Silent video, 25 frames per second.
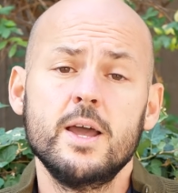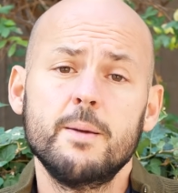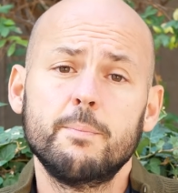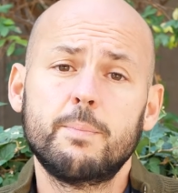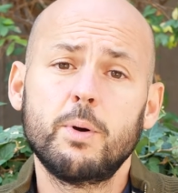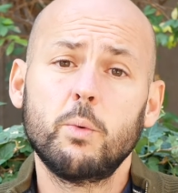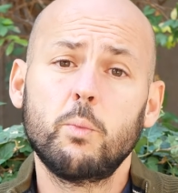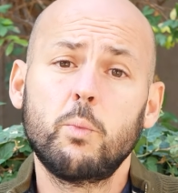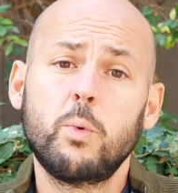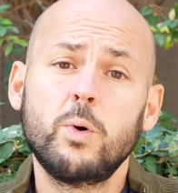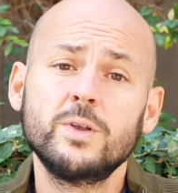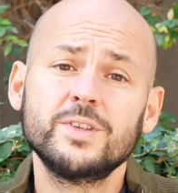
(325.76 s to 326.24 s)

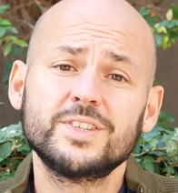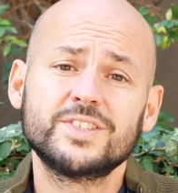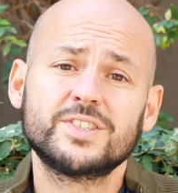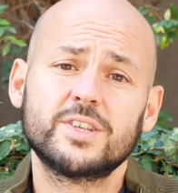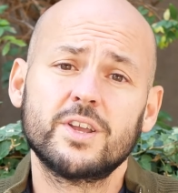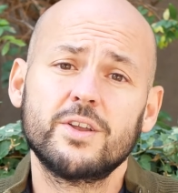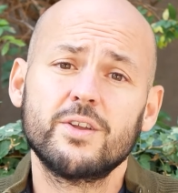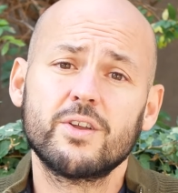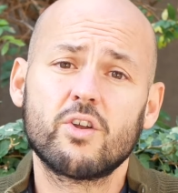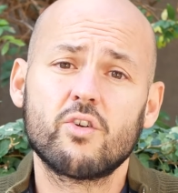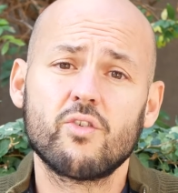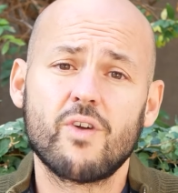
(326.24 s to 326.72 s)
But what's
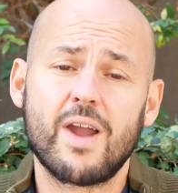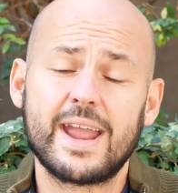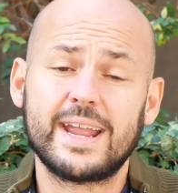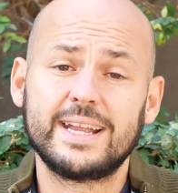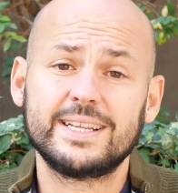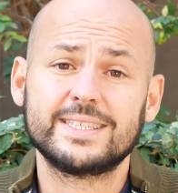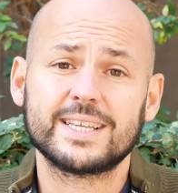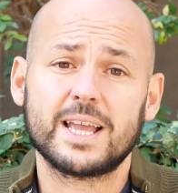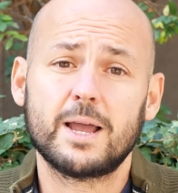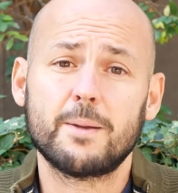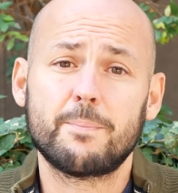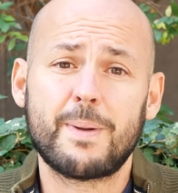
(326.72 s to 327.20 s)
so
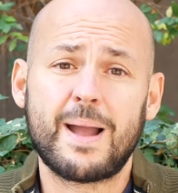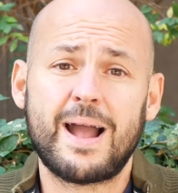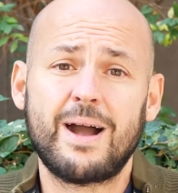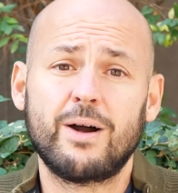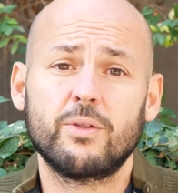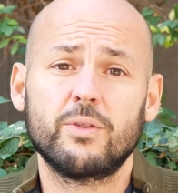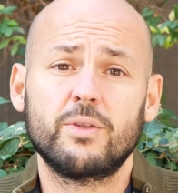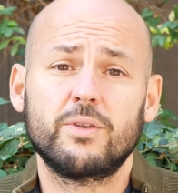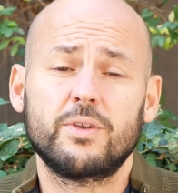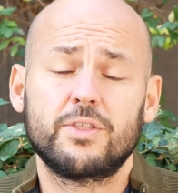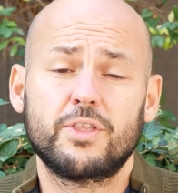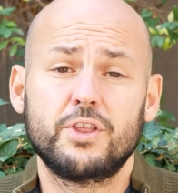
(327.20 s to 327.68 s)
great
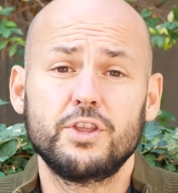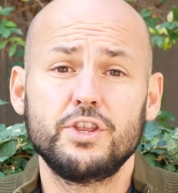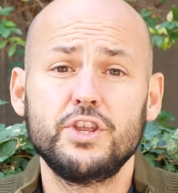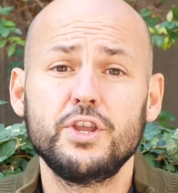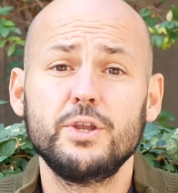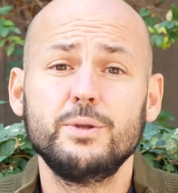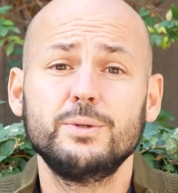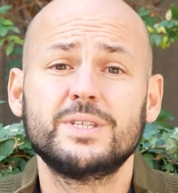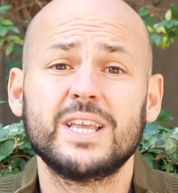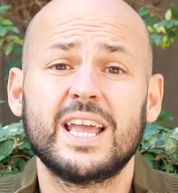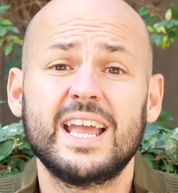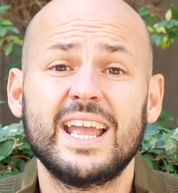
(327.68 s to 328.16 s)
about the
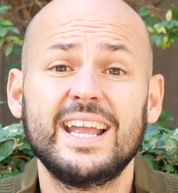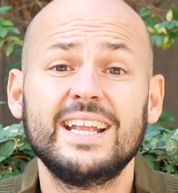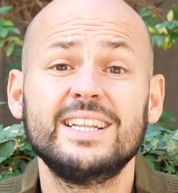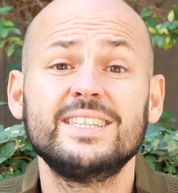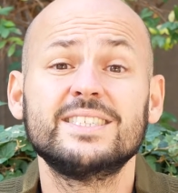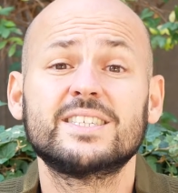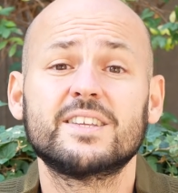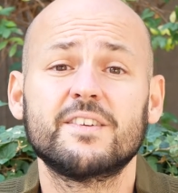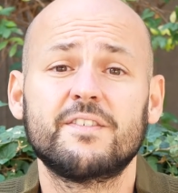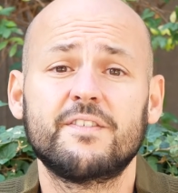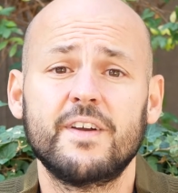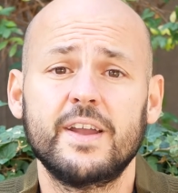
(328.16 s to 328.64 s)
user
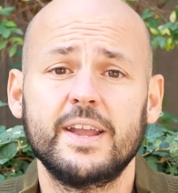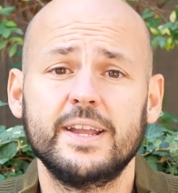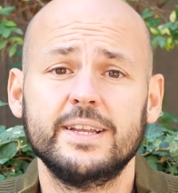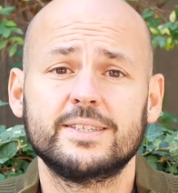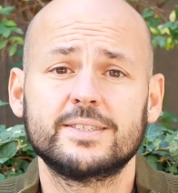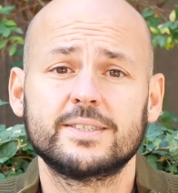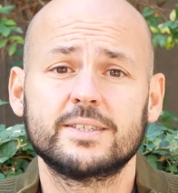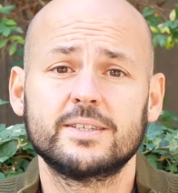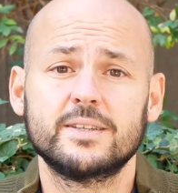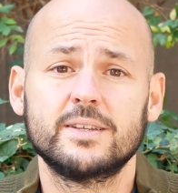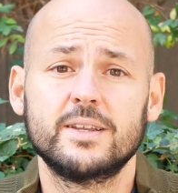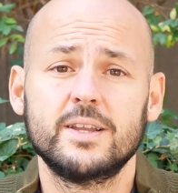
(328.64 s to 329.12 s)

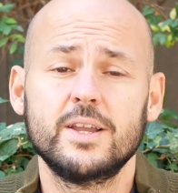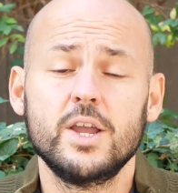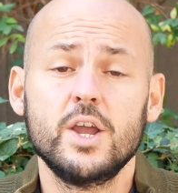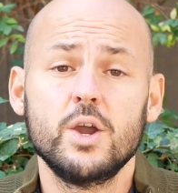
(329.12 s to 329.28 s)
interface?